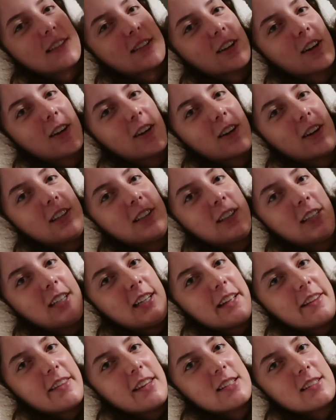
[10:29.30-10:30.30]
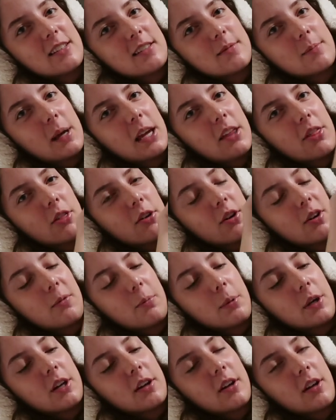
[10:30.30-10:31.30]
saw, this is my
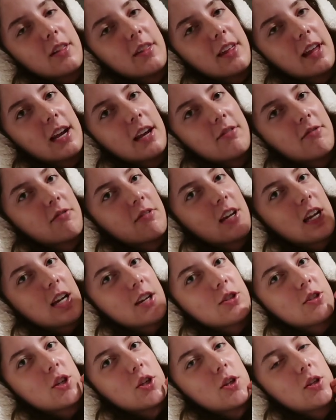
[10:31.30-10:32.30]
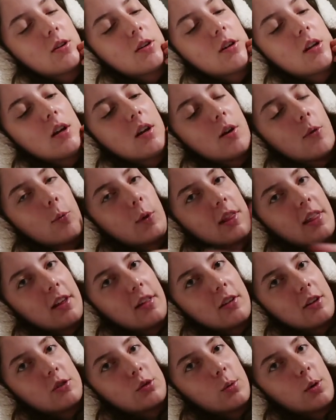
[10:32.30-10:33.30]
third book that I finished
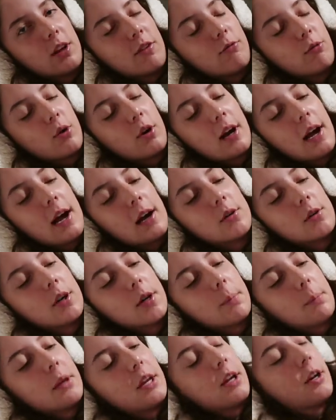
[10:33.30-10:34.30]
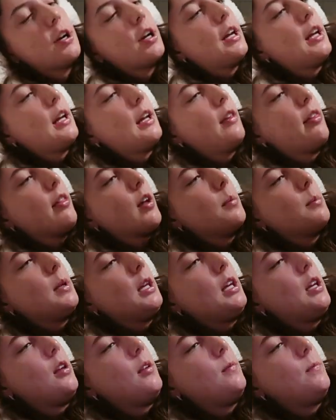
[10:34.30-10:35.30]
within the 24-hour
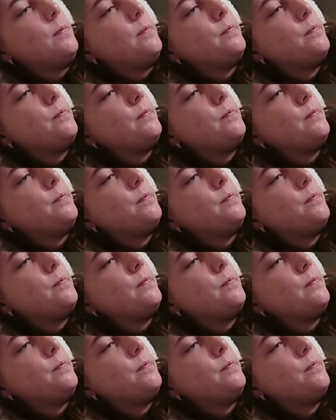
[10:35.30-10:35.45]
period.